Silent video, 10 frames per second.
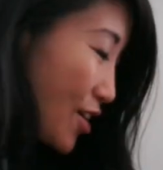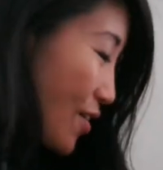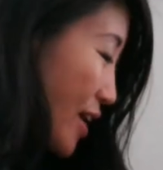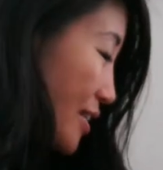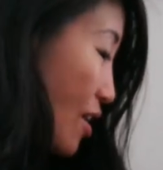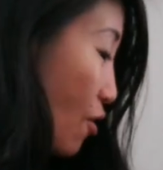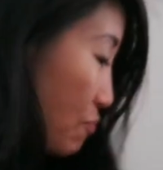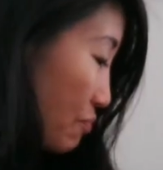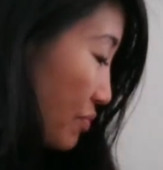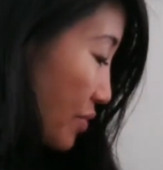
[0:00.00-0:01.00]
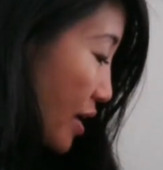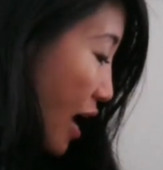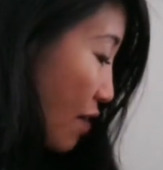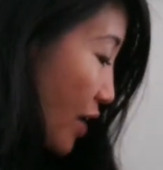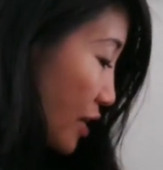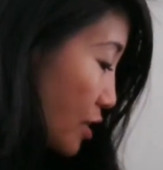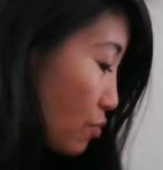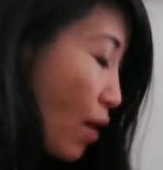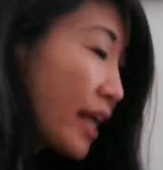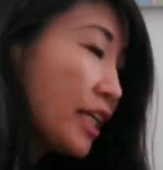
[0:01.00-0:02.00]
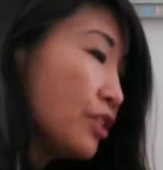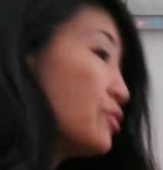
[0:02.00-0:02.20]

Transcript: crazy. Oh, I've got some writing